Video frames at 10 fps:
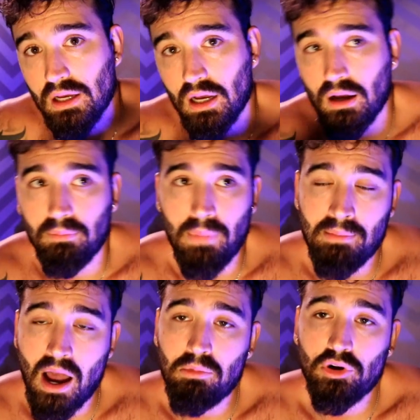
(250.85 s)
Uh, my
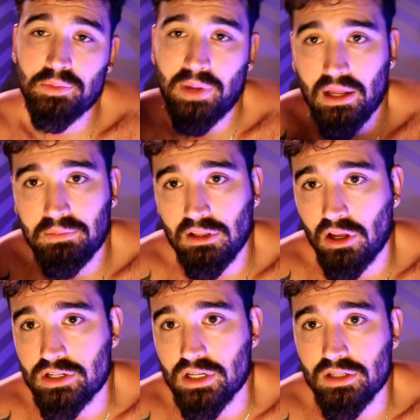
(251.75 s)
mom always packed me
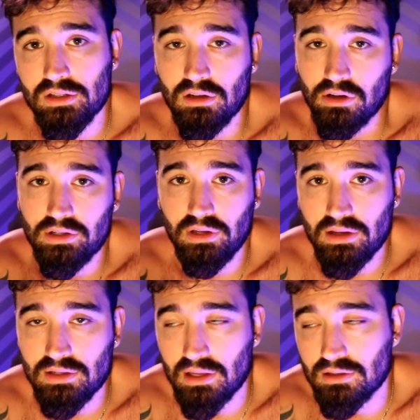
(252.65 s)
lunches, you know,
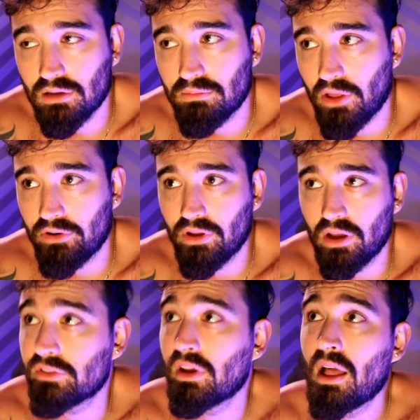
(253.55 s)
as, as, a good mother
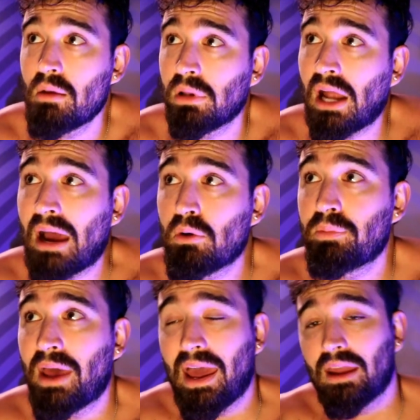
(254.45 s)
does. But I
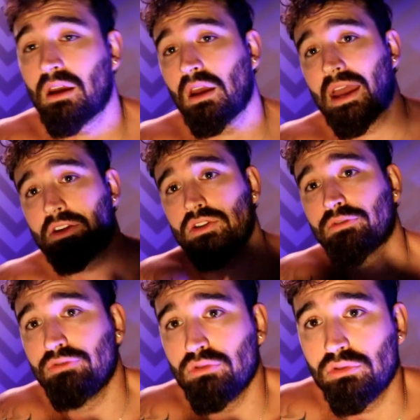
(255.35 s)
would pack
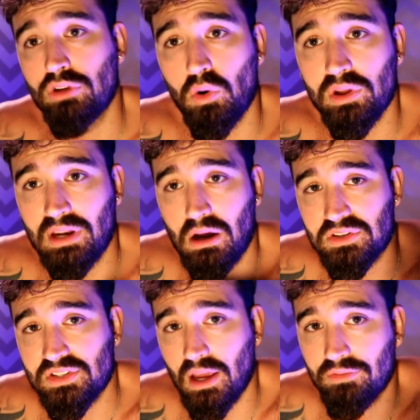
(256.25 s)
extra food, knowing that I
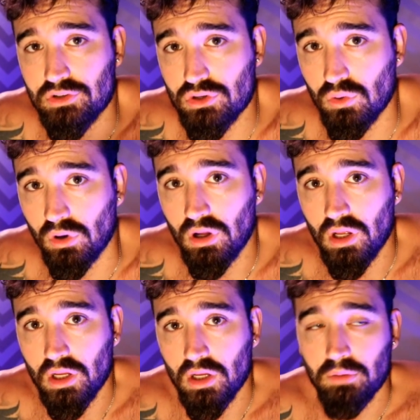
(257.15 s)
would stay after school,
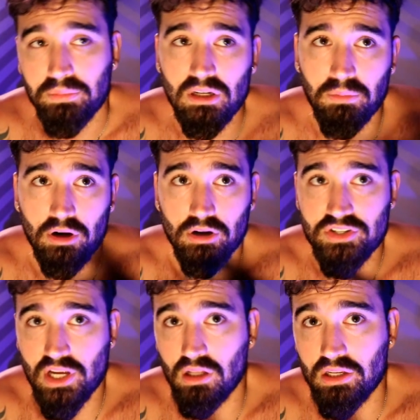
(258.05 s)
peanut butter
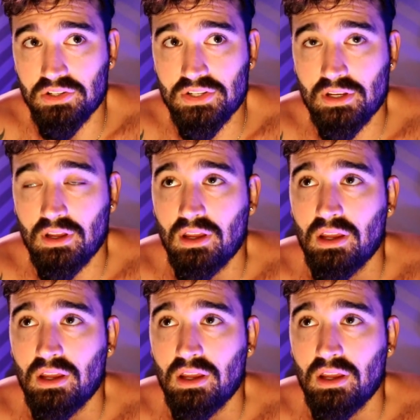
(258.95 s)
and jellies.